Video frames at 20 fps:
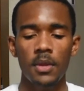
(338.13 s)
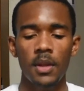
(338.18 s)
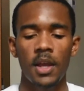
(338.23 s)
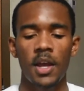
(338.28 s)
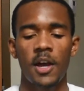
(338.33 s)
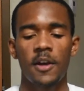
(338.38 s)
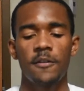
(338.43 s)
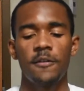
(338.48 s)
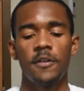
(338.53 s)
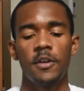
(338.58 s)

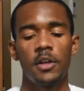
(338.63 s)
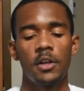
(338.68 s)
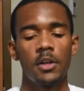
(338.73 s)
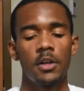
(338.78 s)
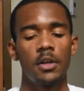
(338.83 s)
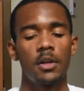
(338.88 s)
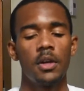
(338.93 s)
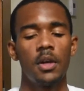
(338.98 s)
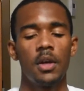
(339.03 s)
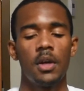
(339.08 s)
I
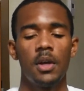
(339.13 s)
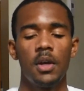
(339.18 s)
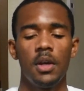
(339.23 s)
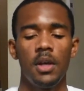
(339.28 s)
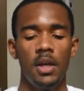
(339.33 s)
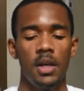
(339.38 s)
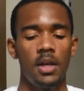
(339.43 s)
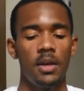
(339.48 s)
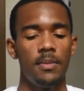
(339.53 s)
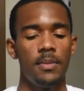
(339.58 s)
figure
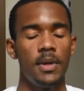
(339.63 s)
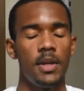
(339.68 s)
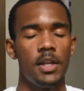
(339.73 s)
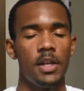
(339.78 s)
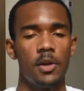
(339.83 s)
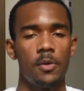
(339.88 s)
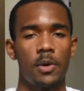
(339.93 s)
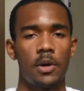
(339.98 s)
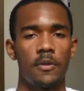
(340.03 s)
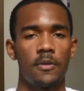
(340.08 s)
it could be
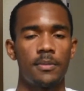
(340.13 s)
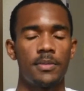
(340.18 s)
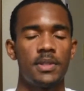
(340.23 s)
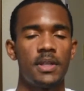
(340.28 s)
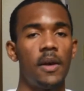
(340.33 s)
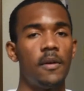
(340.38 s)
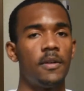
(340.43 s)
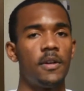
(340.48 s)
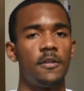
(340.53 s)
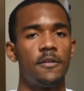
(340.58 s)
anywhere from
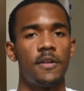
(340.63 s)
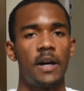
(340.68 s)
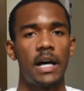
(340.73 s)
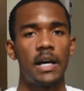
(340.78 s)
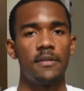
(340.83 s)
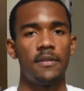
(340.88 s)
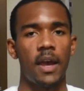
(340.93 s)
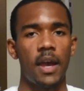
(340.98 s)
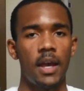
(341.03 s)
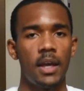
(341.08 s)

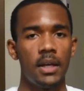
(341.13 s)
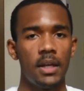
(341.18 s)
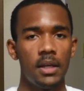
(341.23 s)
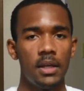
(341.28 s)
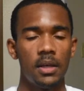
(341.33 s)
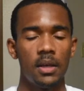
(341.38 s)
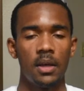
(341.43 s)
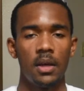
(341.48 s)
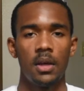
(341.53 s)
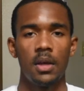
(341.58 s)
75,
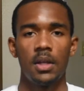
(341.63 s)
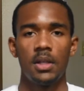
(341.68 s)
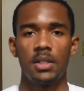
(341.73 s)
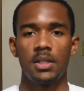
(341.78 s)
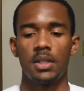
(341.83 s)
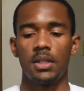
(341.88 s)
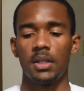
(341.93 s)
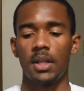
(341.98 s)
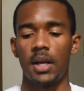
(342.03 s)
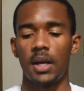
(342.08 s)
80
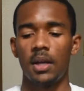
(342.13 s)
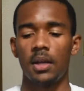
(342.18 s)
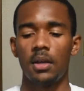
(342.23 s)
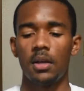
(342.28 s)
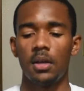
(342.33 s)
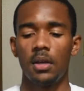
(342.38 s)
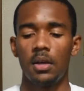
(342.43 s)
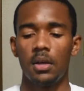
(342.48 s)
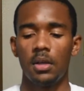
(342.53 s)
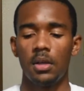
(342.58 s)
to like,
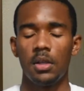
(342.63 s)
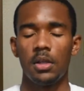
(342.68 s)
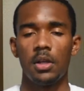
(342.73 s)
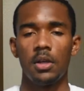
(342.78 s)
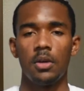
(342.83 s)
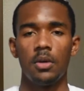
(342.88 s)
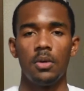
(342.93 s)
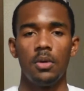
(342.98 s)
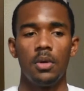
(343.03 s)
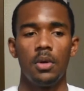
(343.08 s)

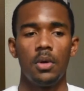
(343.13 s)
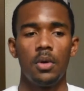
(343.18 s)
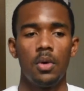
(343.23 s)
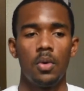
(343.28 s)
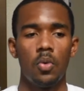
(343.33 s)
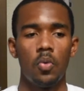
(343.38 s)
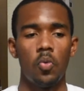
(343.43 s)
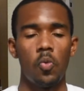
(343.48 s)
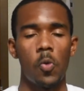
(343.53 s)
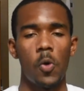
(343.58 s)

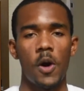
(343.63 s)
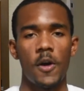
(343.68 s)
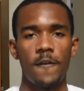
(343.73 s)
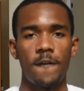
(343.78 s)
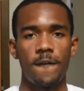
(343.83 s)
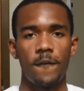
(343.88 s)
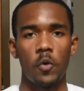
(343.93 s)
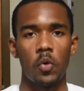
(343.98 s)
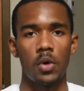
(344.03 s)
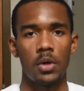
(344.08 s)

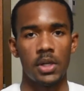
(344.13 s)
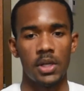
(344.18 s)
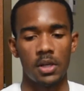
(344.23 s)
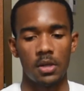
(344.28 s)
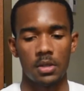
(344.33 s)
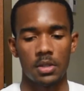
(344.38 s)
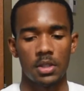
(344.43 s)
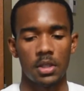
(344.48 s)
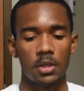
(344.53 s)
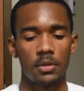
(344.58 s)
140
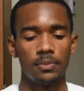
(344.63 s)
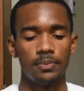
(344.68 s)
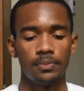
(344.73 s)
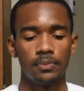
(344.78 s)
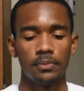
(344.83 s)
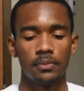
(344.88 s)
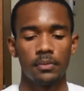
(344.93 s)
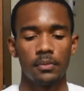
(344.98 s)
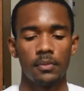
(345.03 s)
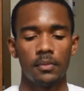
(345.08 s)
or so,
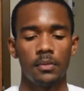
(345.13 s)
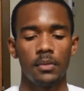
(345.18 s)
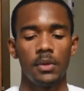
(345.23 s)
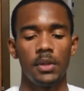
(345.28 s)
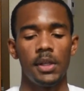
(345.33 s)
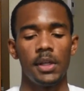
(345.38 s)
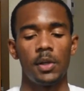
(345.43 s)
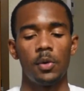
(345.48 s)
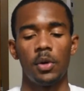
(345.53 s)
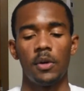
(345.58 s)

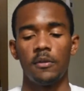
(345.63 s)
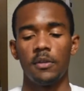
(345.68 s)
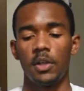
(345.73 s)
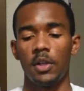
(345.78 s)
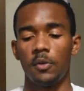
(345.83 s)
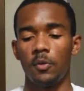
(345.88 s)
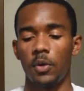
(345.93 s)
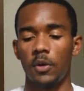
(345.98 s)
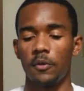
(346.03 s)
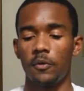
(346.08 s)
the equivalent
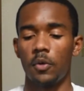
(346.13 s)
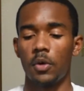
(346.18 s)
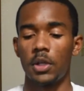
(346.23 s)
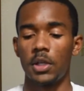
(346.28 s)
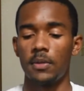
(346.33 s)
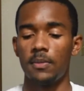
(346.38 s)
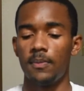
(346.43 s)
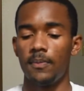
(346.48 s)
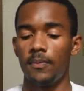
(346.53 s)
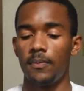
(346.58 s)
of 140.